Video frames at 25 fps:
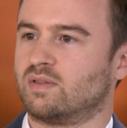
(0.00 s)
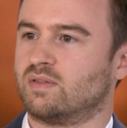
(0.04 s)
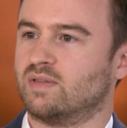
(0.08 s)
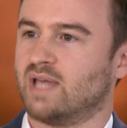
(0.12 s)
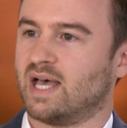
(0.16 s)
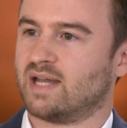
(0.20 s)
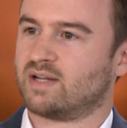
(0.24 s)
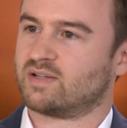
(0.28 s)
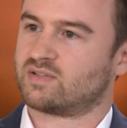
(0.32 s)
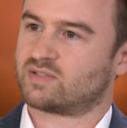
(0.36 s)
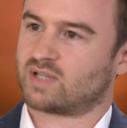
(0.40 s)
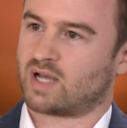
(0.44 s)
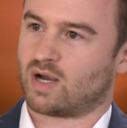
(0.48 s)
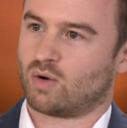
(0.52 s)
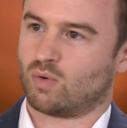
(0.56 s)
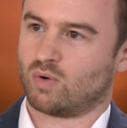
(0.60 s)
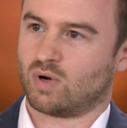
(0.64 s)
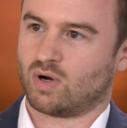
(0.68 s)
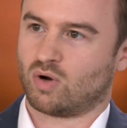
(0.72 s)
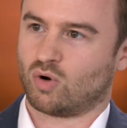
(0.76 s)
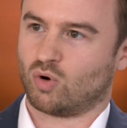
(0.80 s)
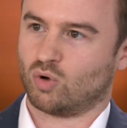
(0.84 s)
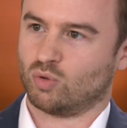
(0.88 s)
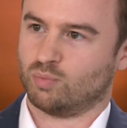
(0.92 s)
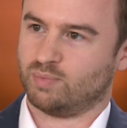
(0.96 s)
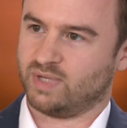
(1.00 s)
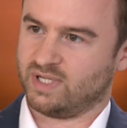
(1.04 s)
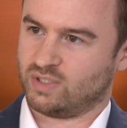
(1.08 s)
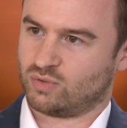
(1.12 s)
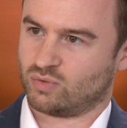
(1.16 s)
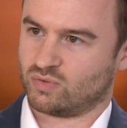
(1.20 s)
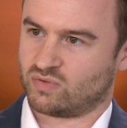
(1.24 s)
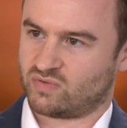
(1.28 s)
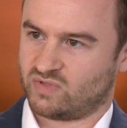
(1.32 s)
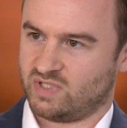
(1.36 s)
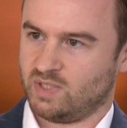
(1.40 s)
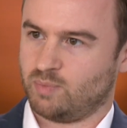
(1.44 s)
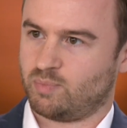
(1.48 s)
That is our whole
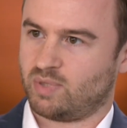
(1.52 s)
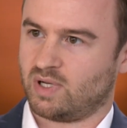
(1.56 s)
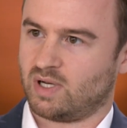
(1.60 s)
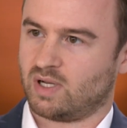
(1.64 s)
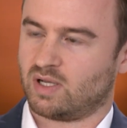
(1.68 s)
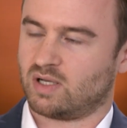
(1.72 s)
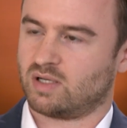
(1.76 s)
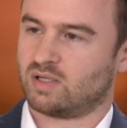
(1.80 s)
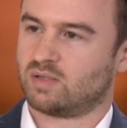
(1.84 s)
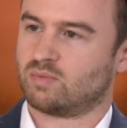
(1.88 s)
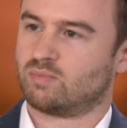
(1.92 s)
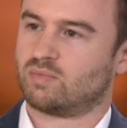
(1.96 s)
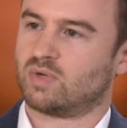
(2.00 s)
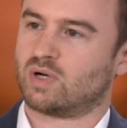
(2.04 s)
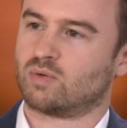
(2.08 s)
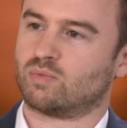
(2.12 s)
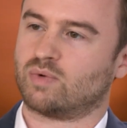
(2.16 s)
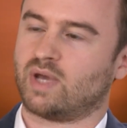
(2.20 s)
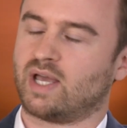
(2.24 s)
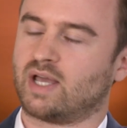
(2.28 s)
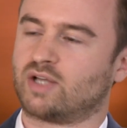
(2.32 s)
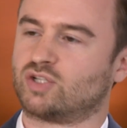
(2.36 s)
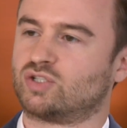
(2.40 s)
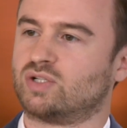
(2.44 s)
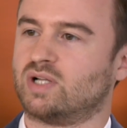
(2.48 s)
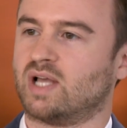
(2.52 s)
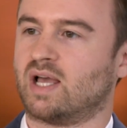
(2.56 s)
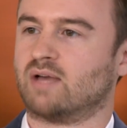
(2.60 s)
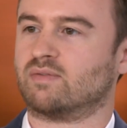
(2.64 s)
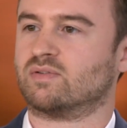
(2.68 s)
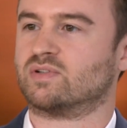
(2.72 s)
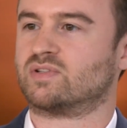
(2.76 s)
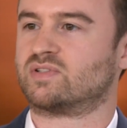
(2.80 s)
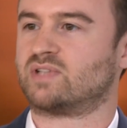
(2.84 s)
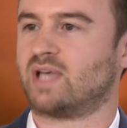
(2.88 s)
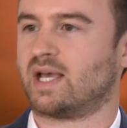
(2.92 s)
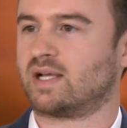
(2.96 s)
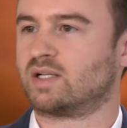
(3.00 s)
B2C pillar, but we actually have
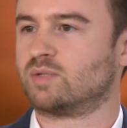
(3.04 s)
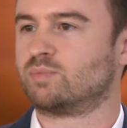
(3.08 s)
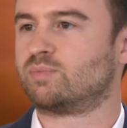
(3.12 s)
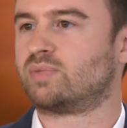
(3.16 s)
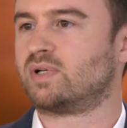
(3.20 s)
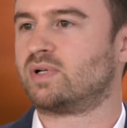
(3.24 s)
a second